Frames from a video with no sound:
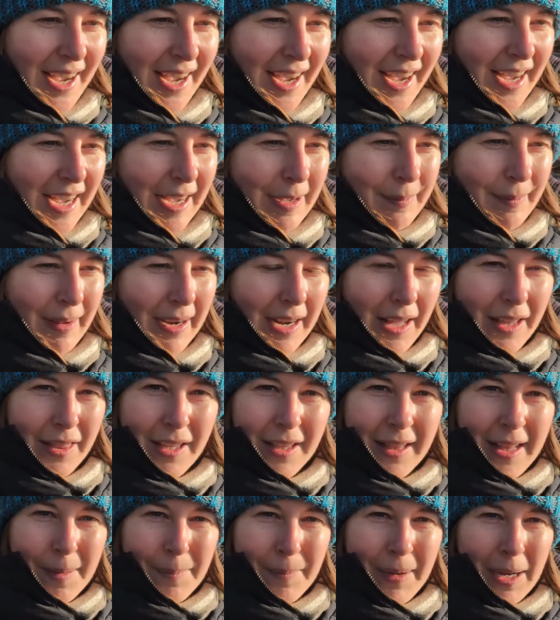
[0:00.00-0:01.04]
and I
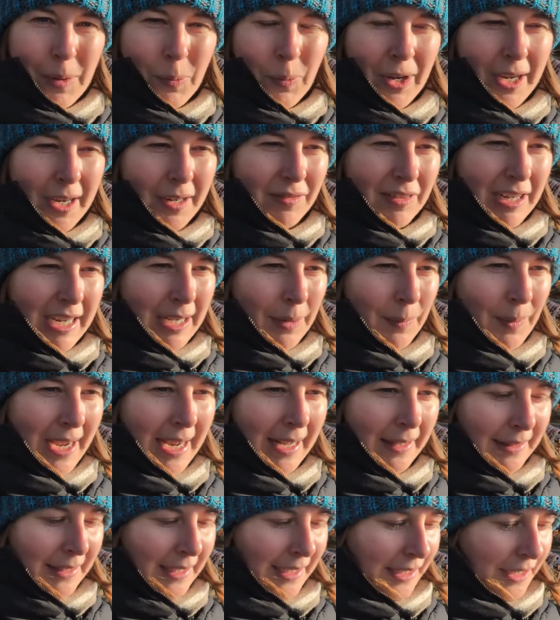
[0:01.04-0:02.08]
think that might work really well